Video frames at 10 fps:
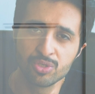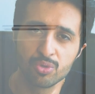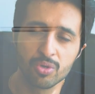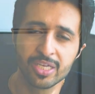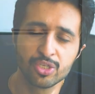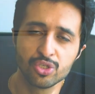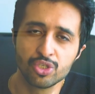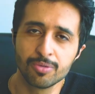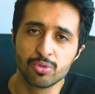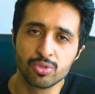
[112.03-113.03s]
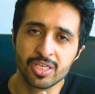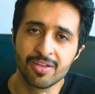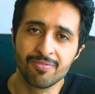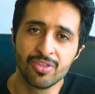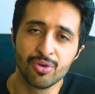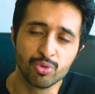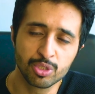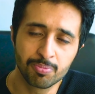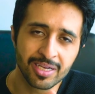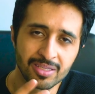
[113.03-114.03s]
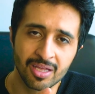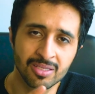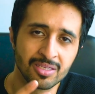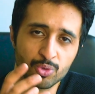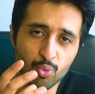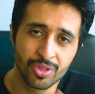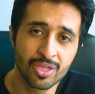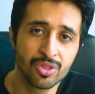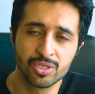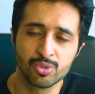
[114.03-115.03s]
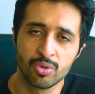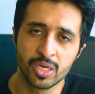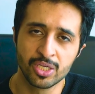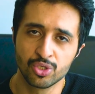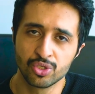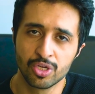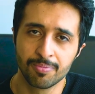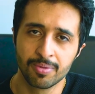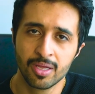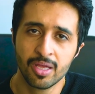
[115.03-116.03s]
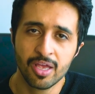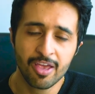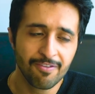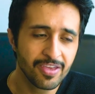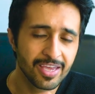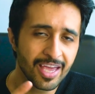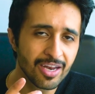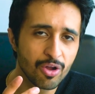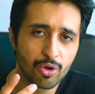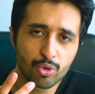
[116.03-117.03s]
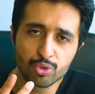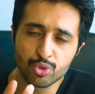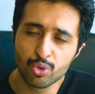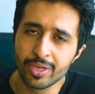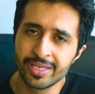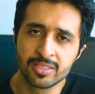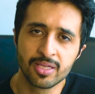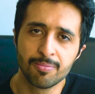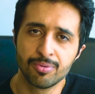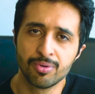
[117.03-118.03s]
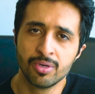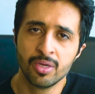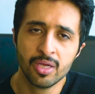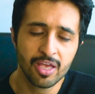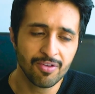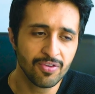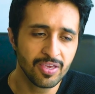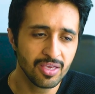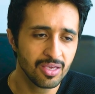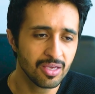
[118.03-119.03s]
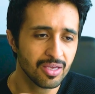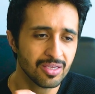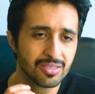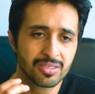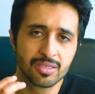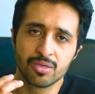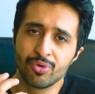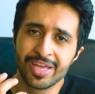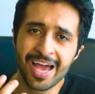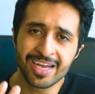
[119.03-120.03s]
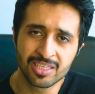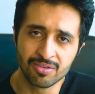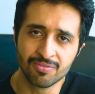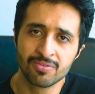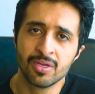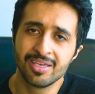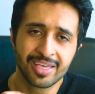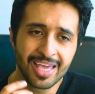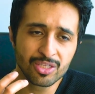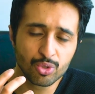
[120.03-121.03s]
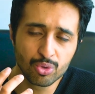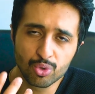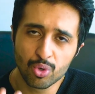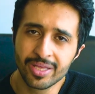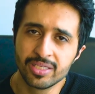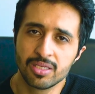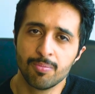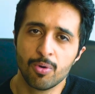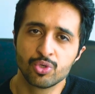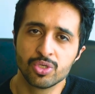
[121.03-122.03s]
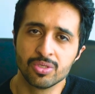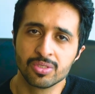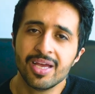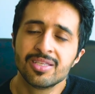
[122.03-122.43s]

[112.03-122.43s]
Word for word: this relationship, to save the respect that is within this relationship. If he cannot control his temper, if he is reactive, he can't control his emotions,